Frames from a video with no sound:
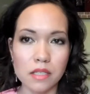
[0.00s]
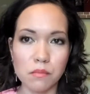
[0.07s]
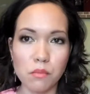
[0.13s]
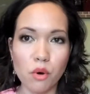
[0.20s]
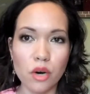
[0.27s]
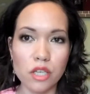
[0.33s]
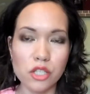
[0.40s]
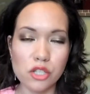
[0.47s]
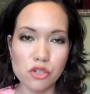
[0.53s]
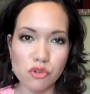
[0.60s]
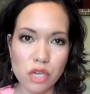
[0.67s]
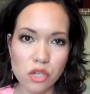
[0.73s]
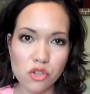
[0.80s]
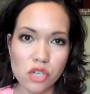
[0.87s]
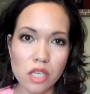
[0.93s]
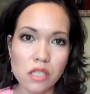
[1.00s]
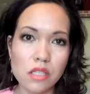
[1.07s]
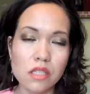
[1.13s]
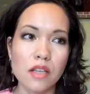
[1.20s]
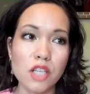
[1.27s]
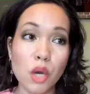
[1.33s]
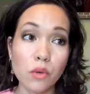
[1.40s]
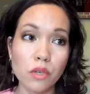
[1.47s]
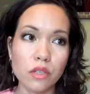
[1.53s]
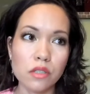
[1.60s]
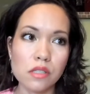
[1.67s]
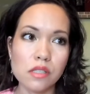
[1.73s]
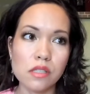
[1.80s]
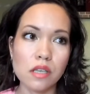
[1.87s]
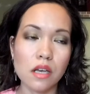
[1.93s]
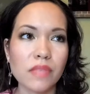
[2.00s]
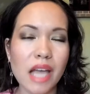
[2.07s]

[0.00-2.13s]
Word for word: more astringent toners.